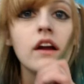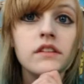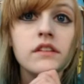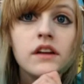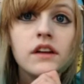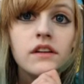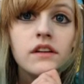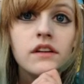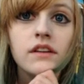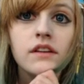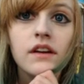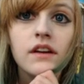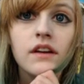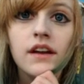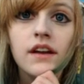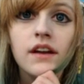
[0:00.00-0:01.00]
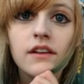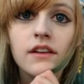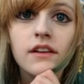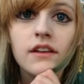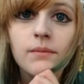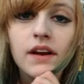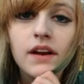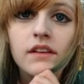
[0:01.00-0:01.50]
Your son is sick and
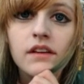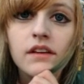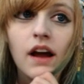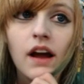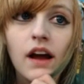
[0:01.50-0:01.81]
needs medicine.